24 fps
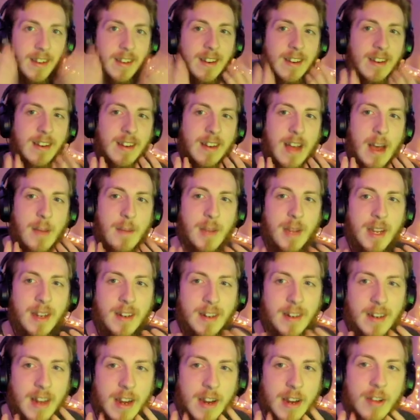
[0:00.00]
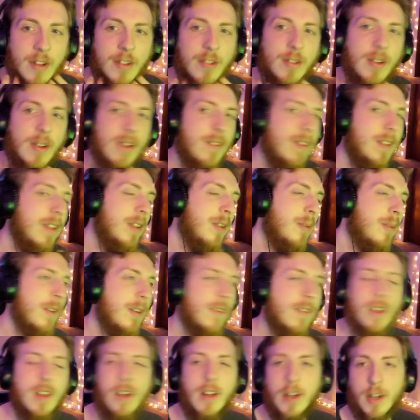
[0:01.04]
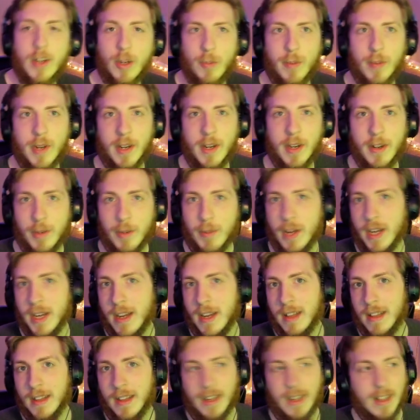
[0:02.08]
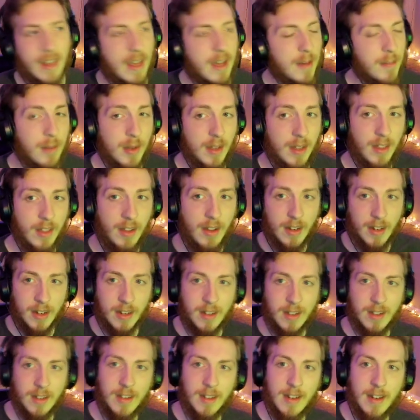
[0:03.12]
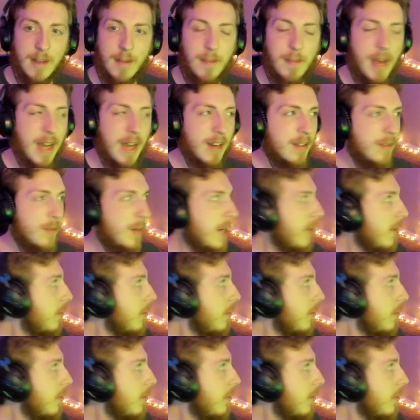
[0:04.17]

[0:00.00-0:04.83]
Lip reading: I mean, I also have a little bit of a longer beard. You might not like that, but look, I'm back to my old